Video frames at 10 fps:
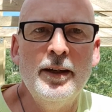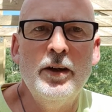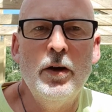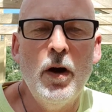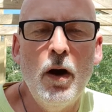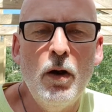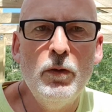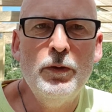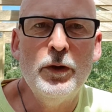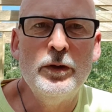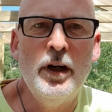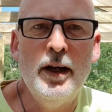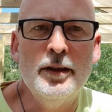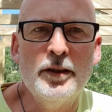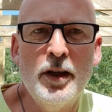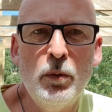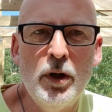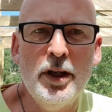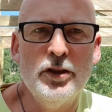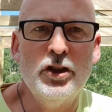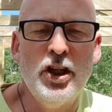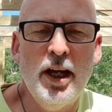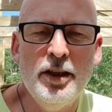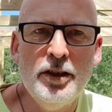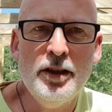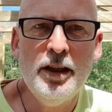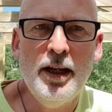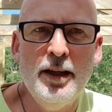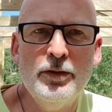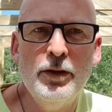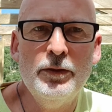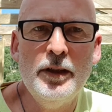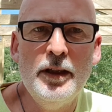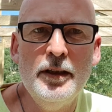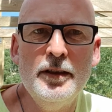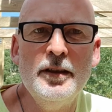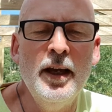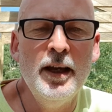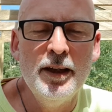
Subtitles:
Whole food diets. Now, what has changed in the last 50 years?